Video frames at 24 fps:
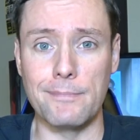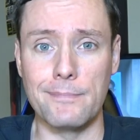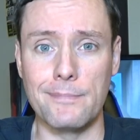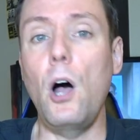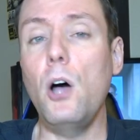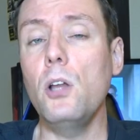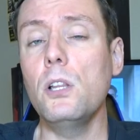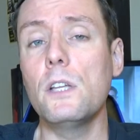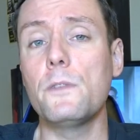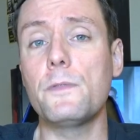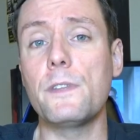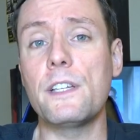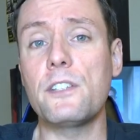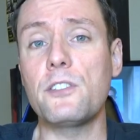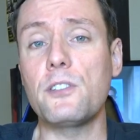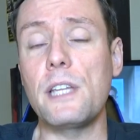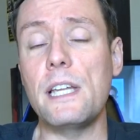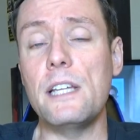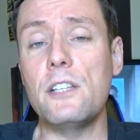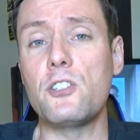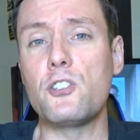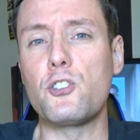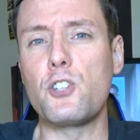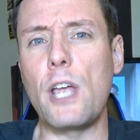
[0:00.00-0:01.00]
All of this
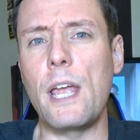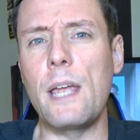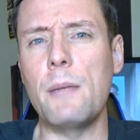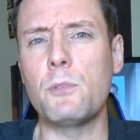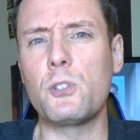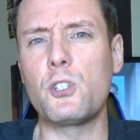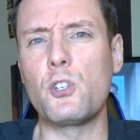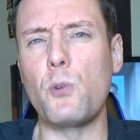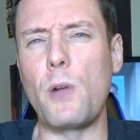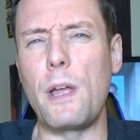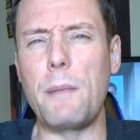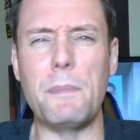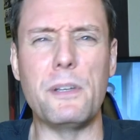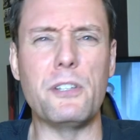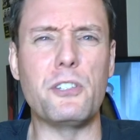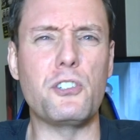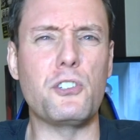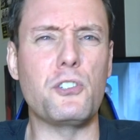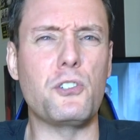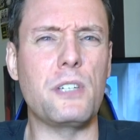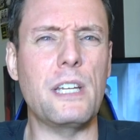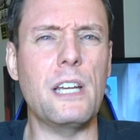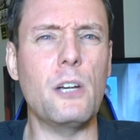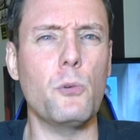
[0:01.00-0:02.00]
leads James to a
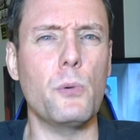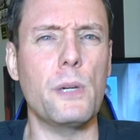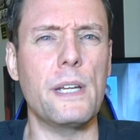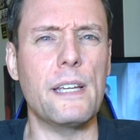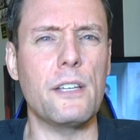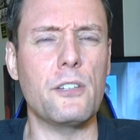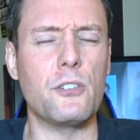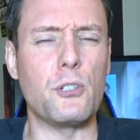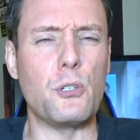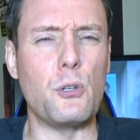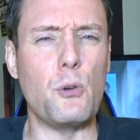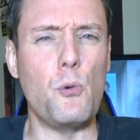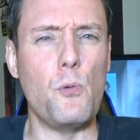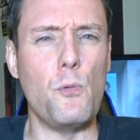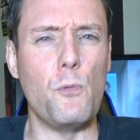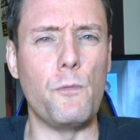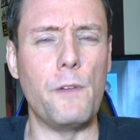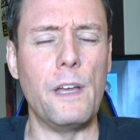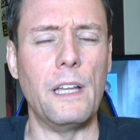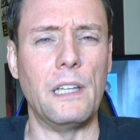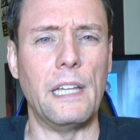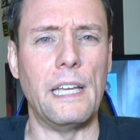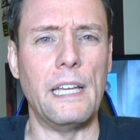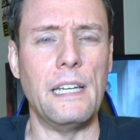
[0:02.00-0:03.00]
mysterious new
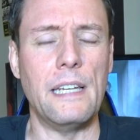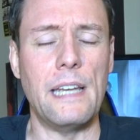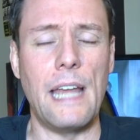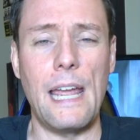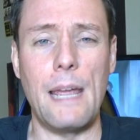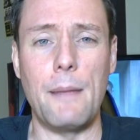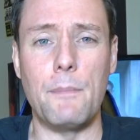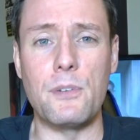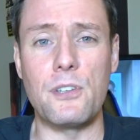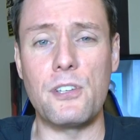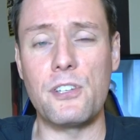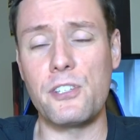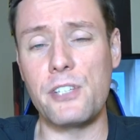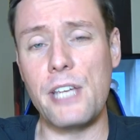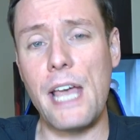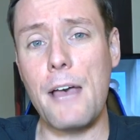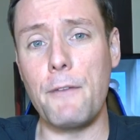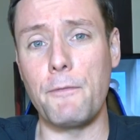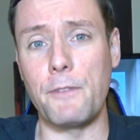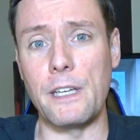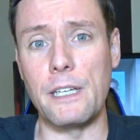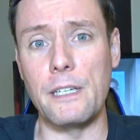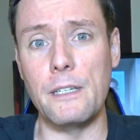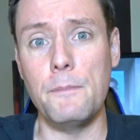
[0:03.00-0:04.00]
villain named
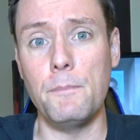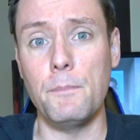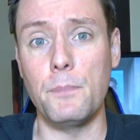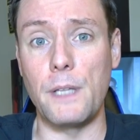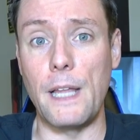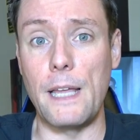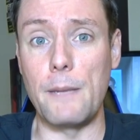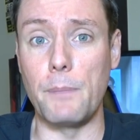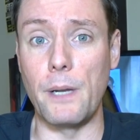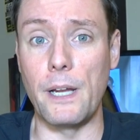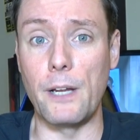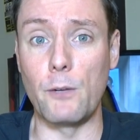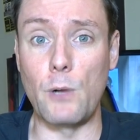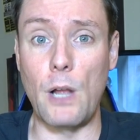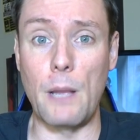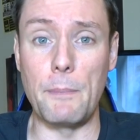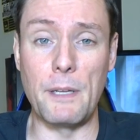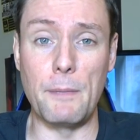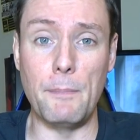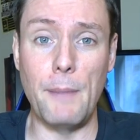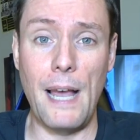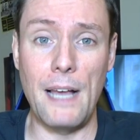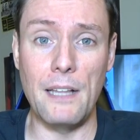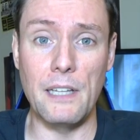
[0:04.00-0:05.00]
Safin, played by
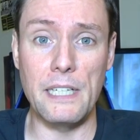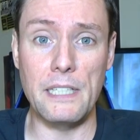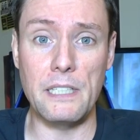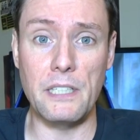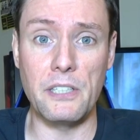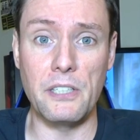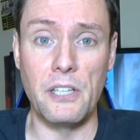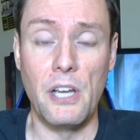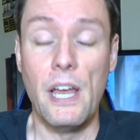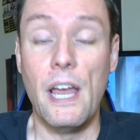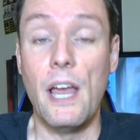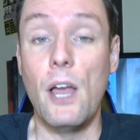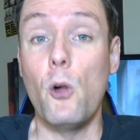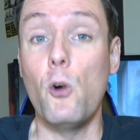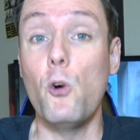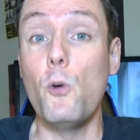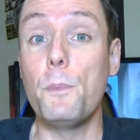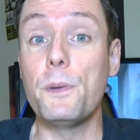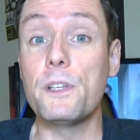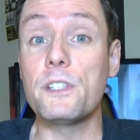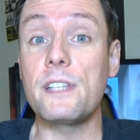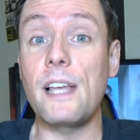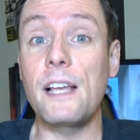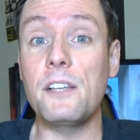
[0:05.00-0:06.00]
Rami Malek, who
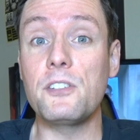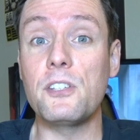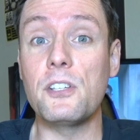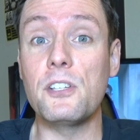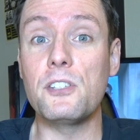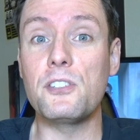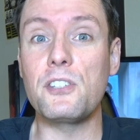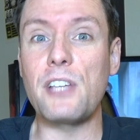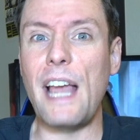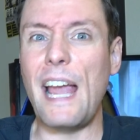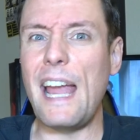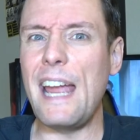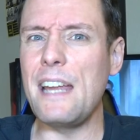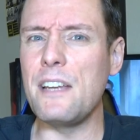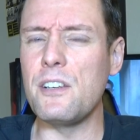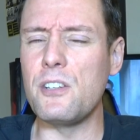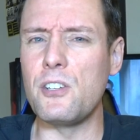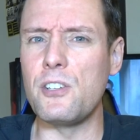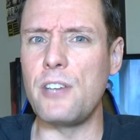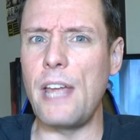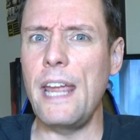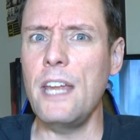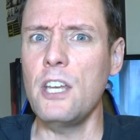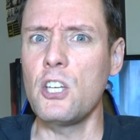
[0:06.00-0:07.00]
possesses a
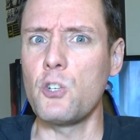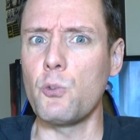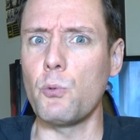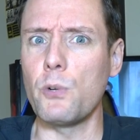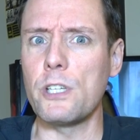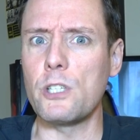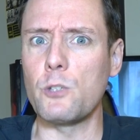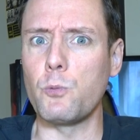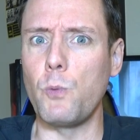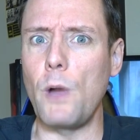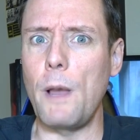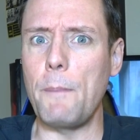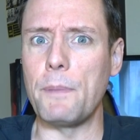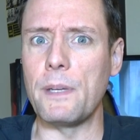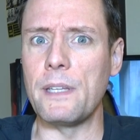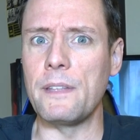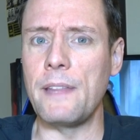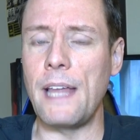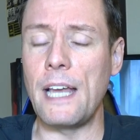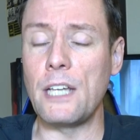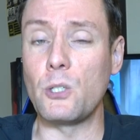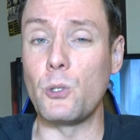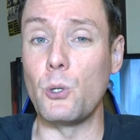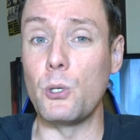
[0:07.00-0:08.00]
dangerous weapon
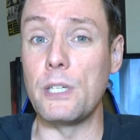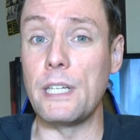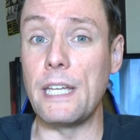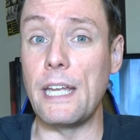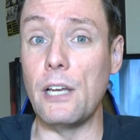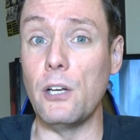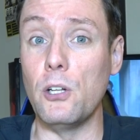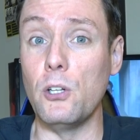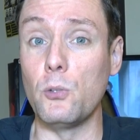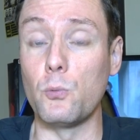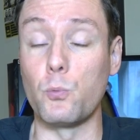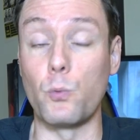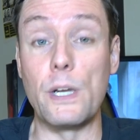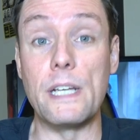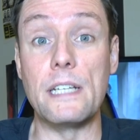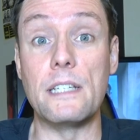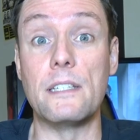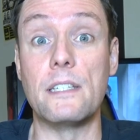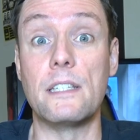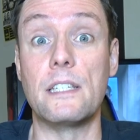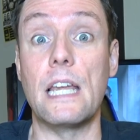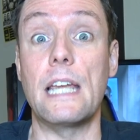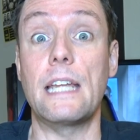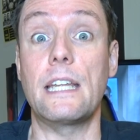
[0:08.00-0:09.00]
that could kill
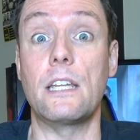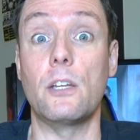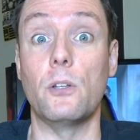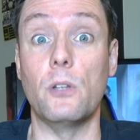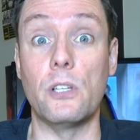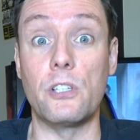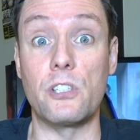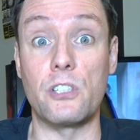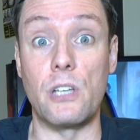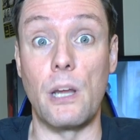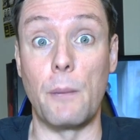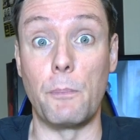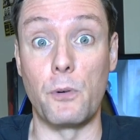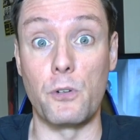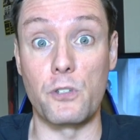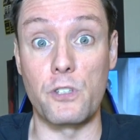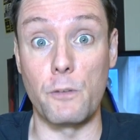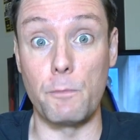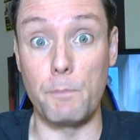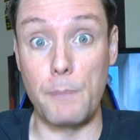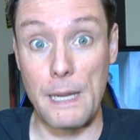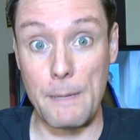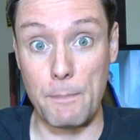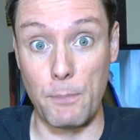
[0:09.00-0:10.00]
ridiculous numbers
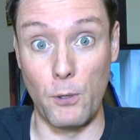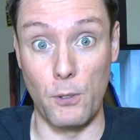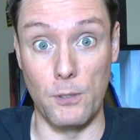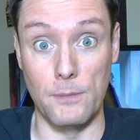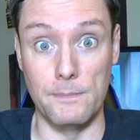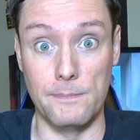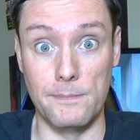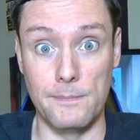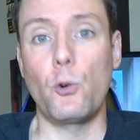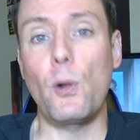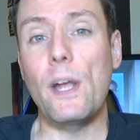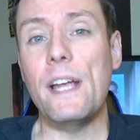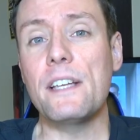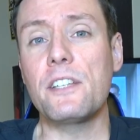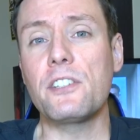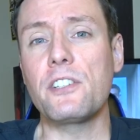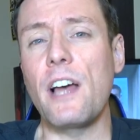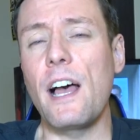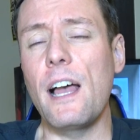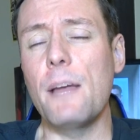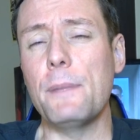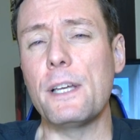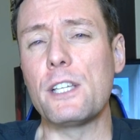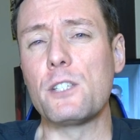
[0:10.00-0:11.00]
of people. Craig's
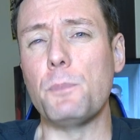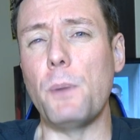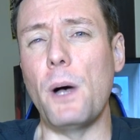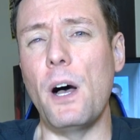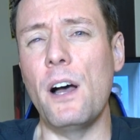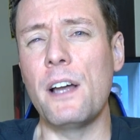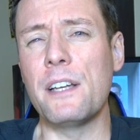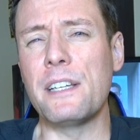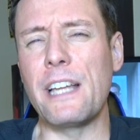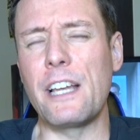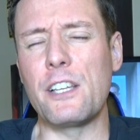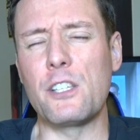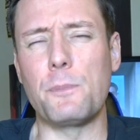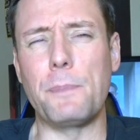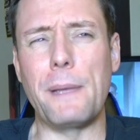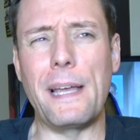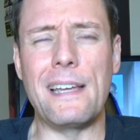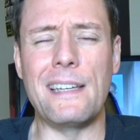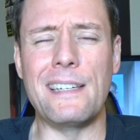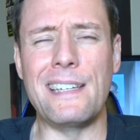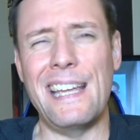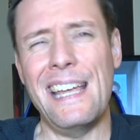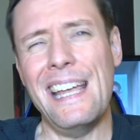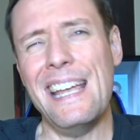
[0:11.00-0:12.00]
time as Bond has
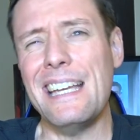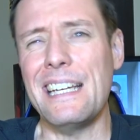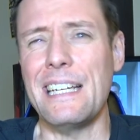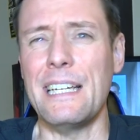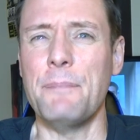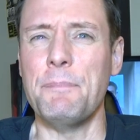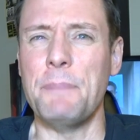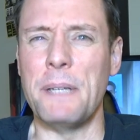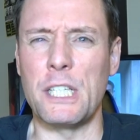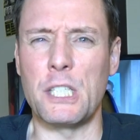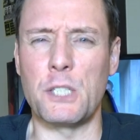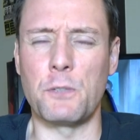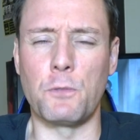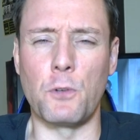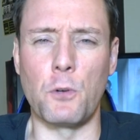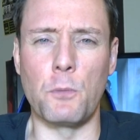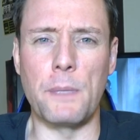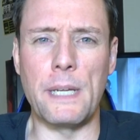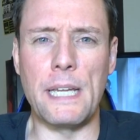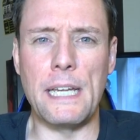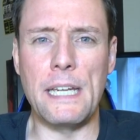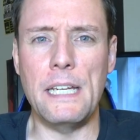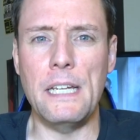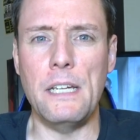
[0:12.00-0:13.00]
been hit and miss for
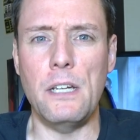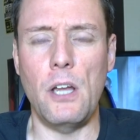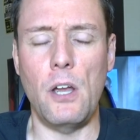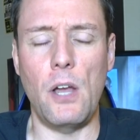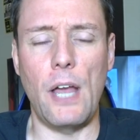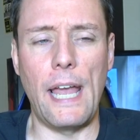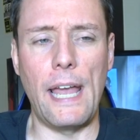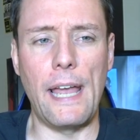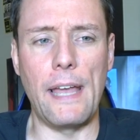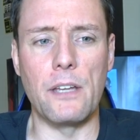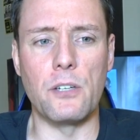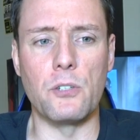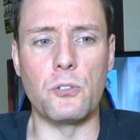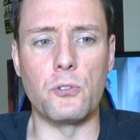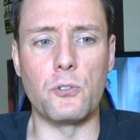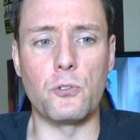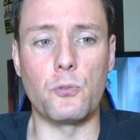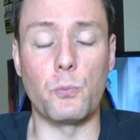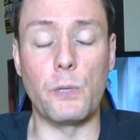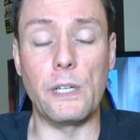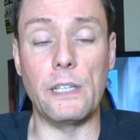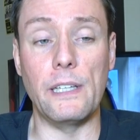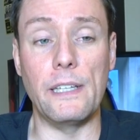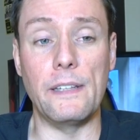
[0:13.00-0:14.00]
me, and
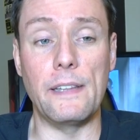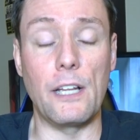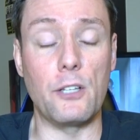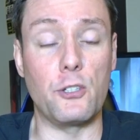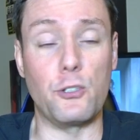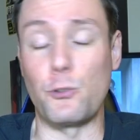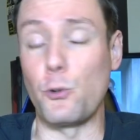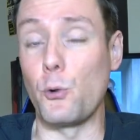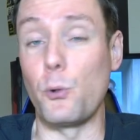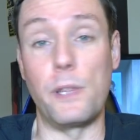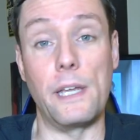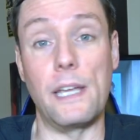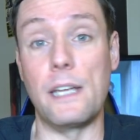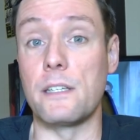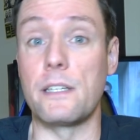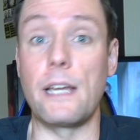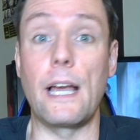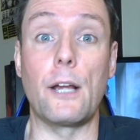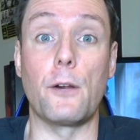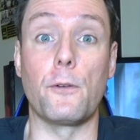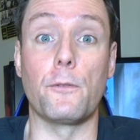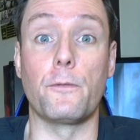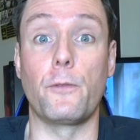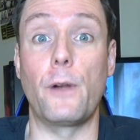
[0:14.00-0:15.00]
really that's true of the
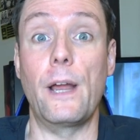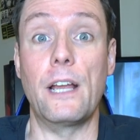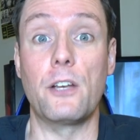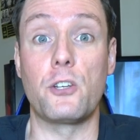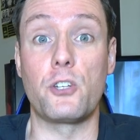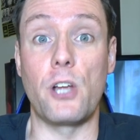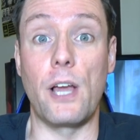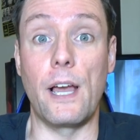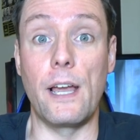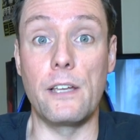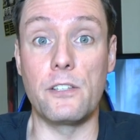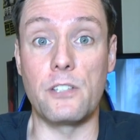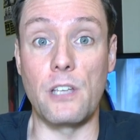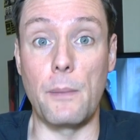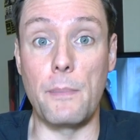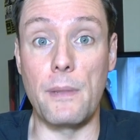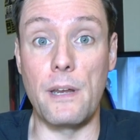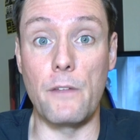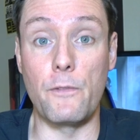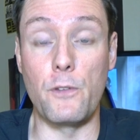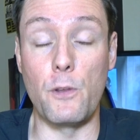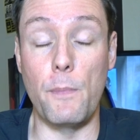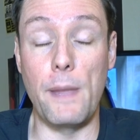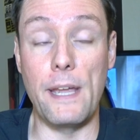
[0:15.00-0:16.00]
entire franchise. I
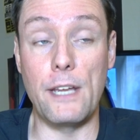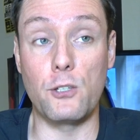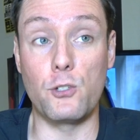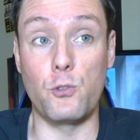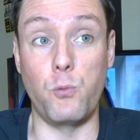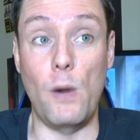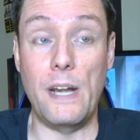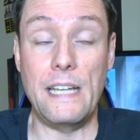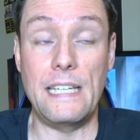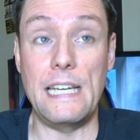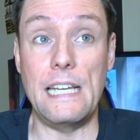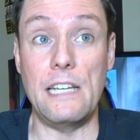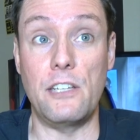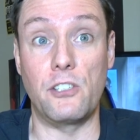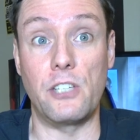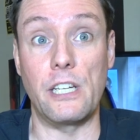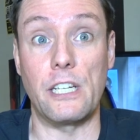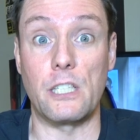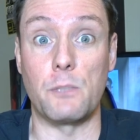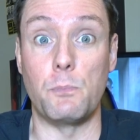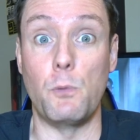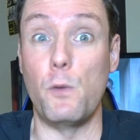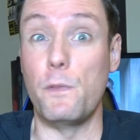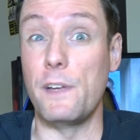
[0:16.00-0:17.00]
mean, if you make
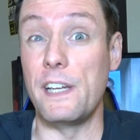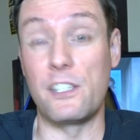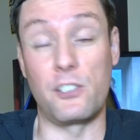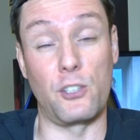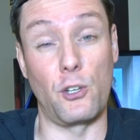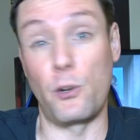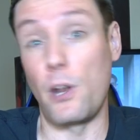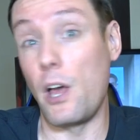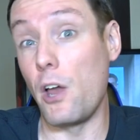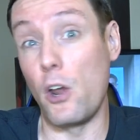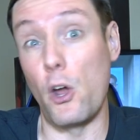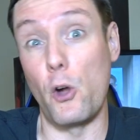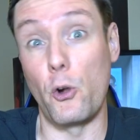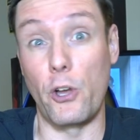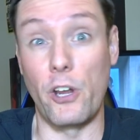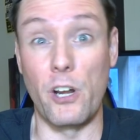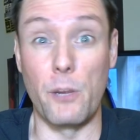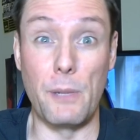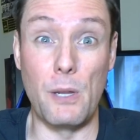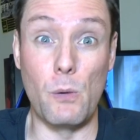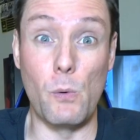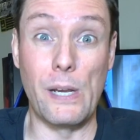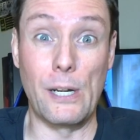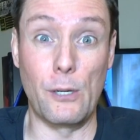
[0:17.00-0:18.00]
26 movies, they're not all going
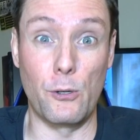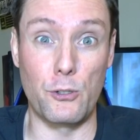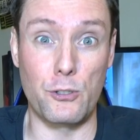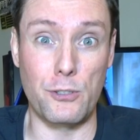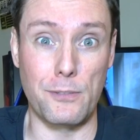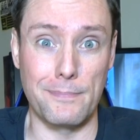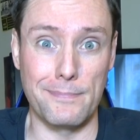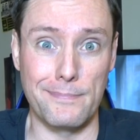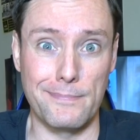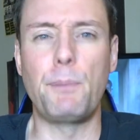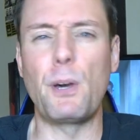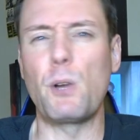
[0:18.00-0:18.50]
to be winners.